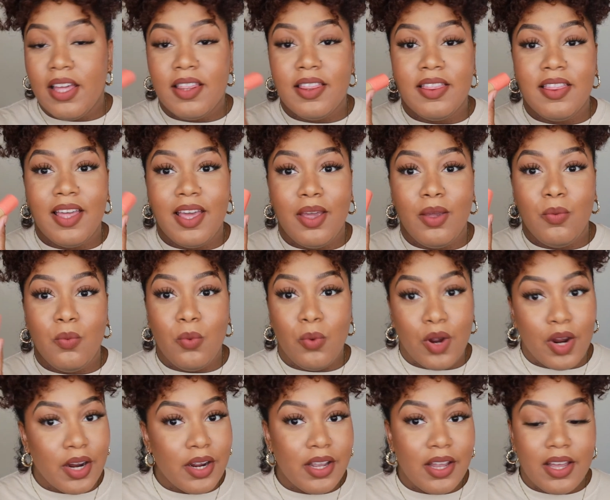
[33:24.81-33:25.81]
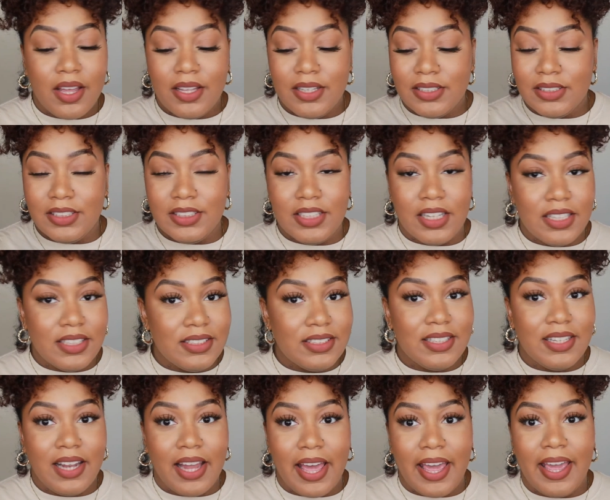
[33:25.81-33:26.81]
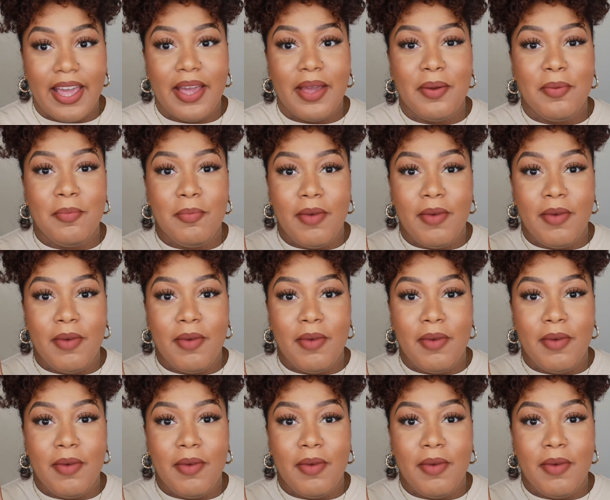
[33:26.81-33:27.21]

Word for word: They work just like